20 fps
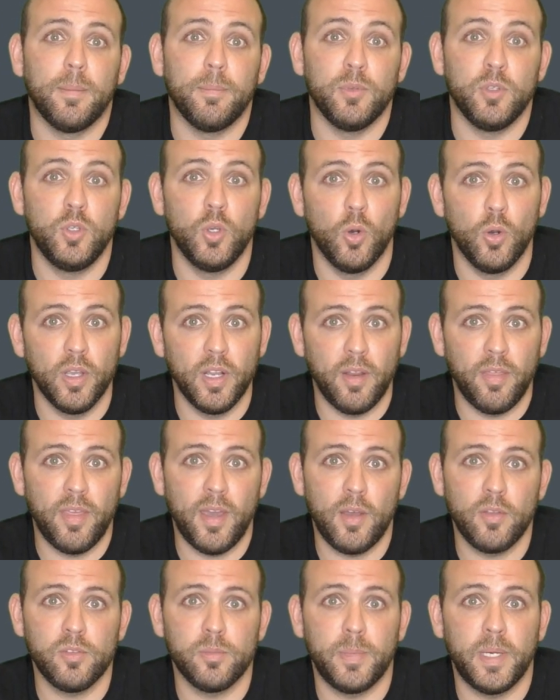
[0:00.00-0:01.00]
You'll get
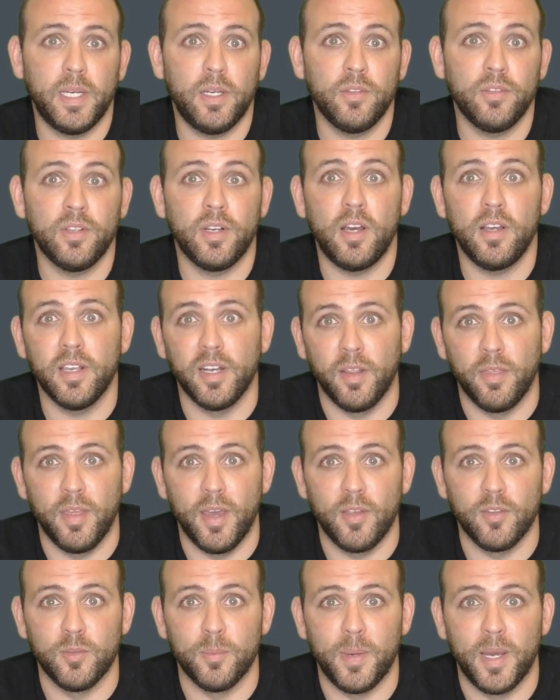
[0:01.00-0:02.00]
1,000 miles and I'll get
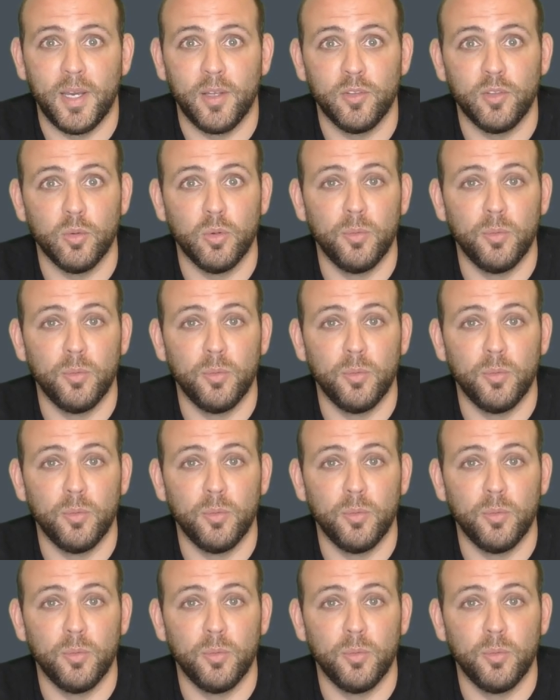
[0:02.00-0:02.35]
1,000 miles,